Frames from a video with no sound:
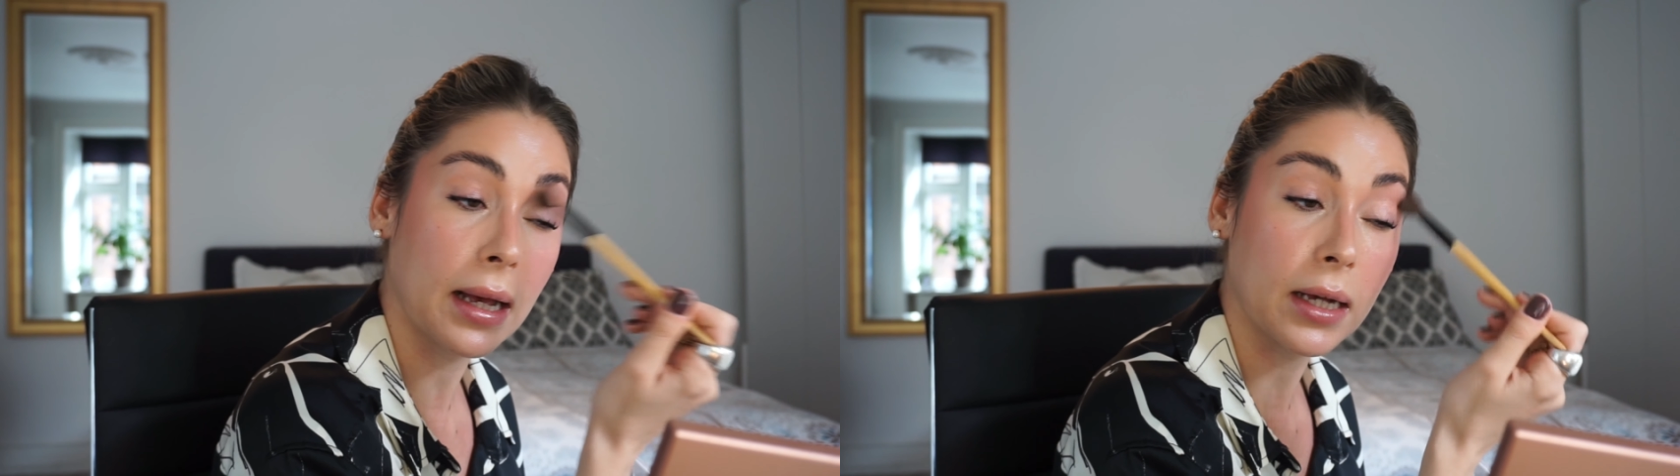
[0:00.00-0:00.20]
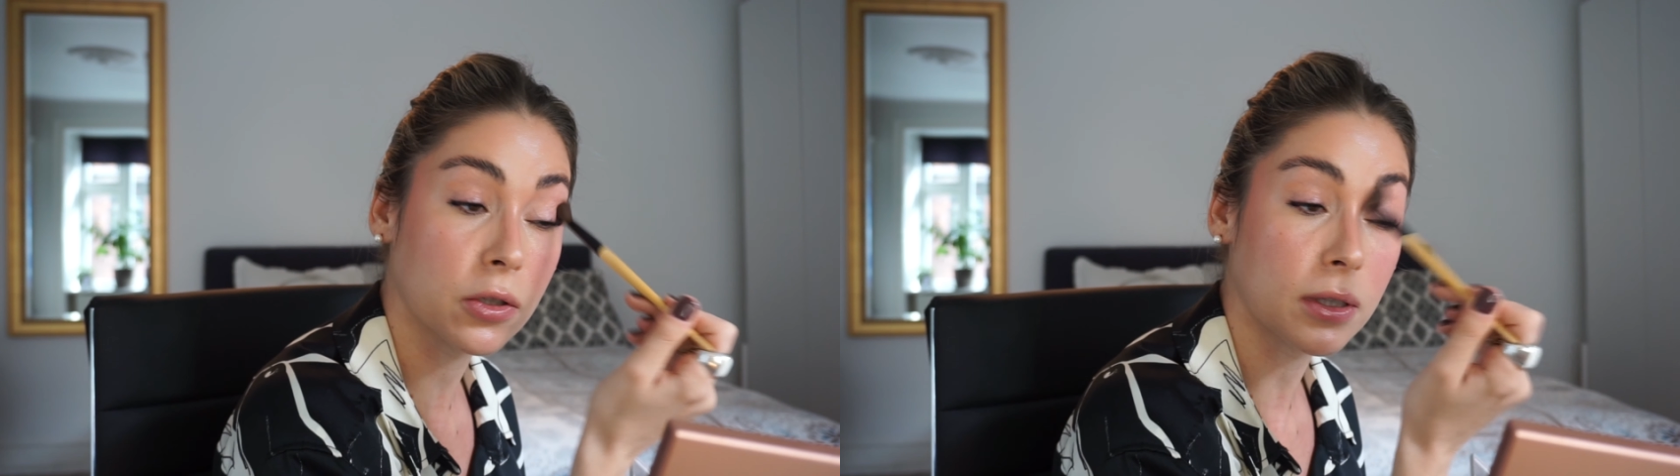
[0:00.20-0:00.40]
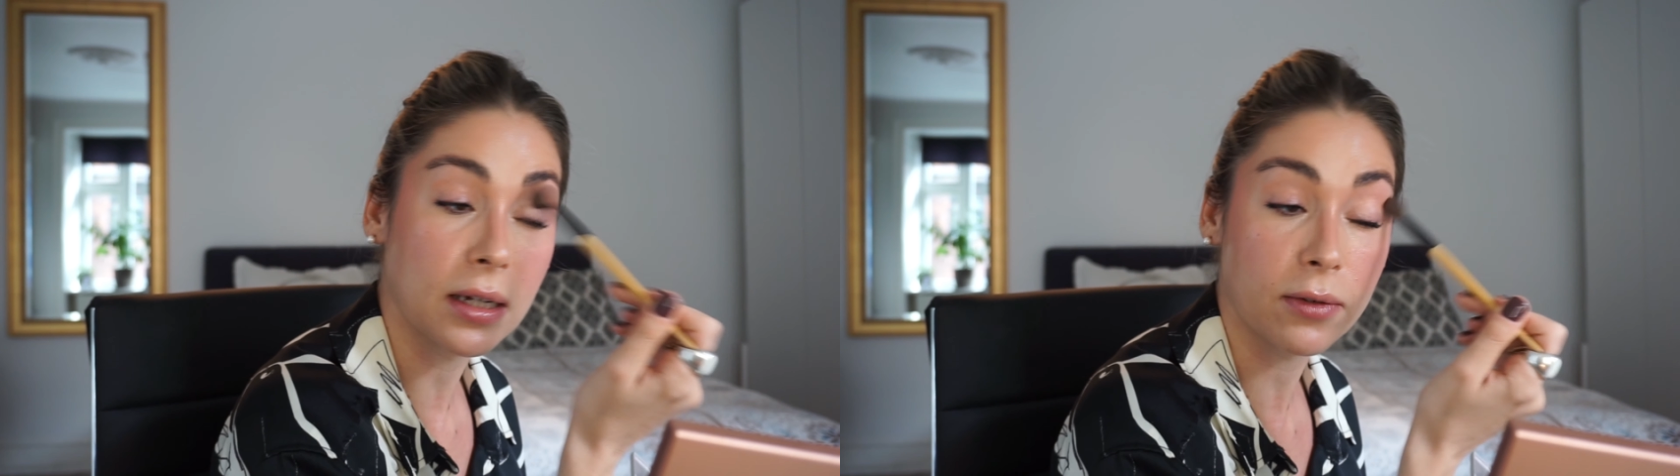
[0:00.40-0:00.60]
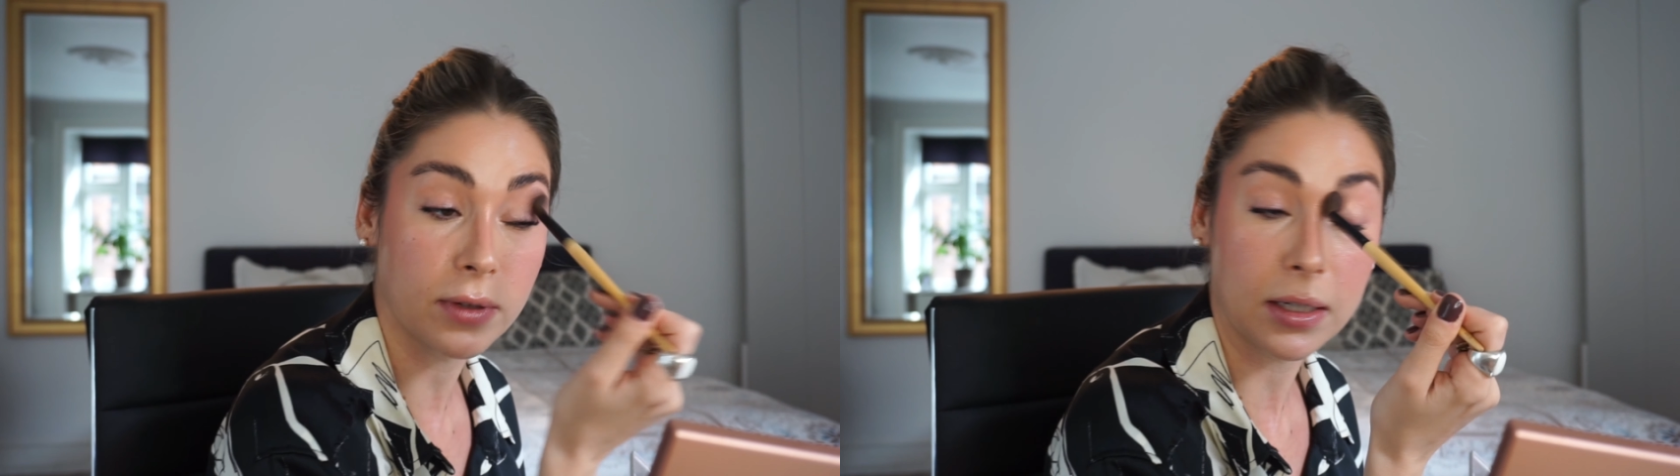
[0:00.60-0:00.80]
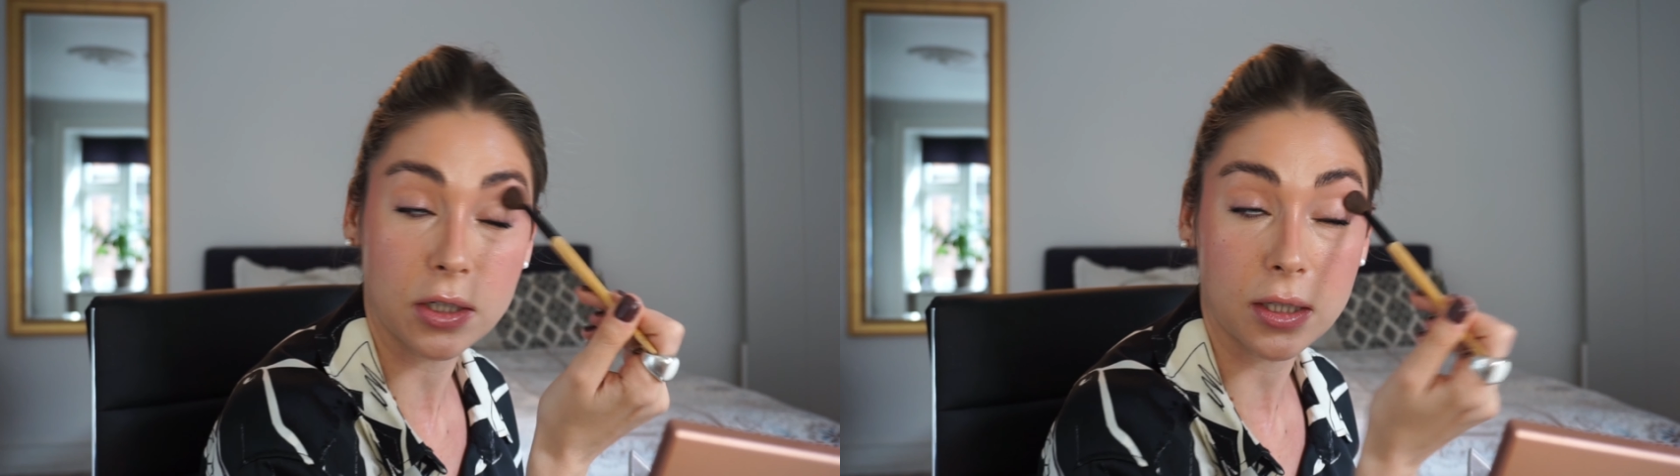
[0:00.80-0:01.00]
extra
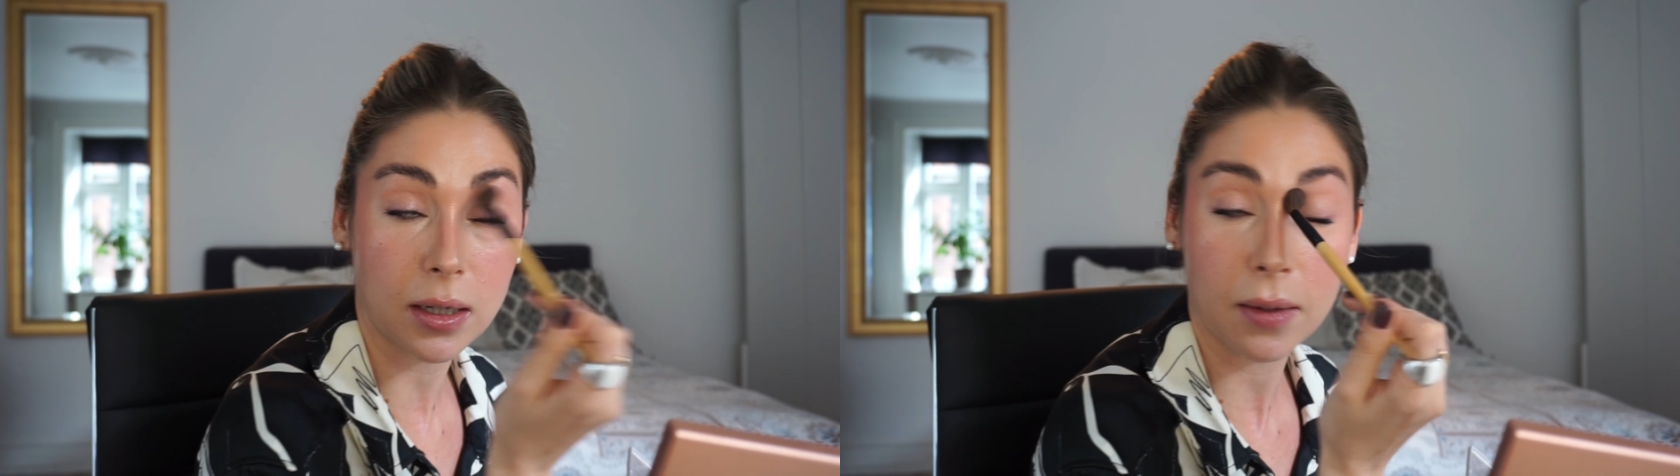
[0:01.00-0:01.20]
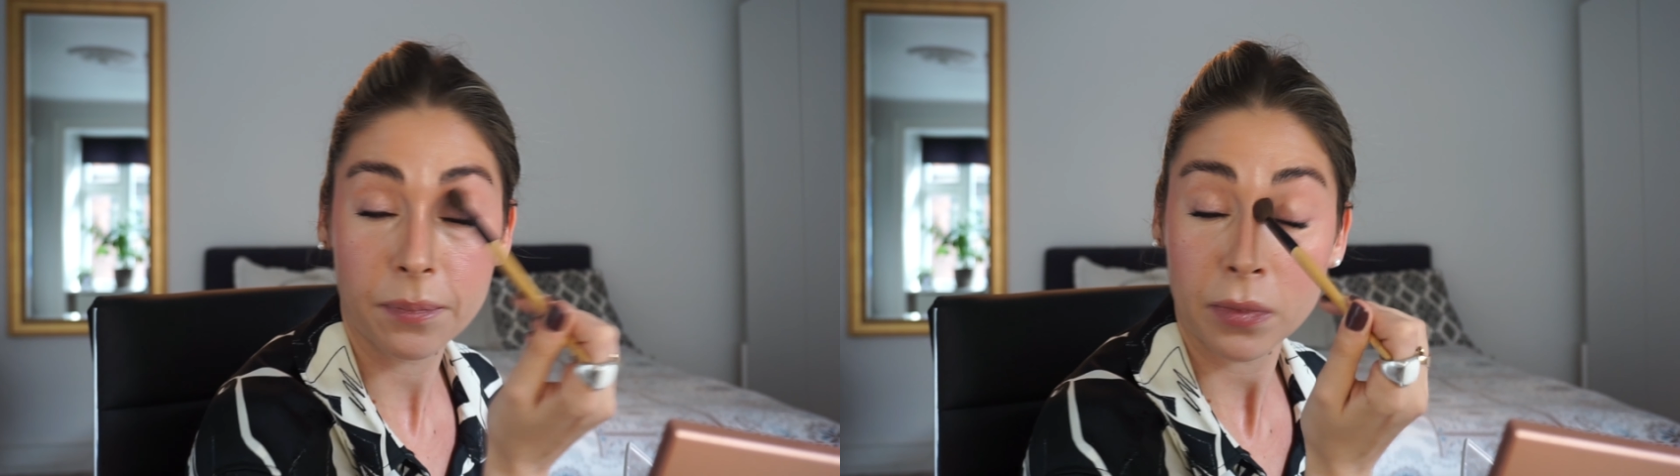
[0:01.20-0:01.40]
definition.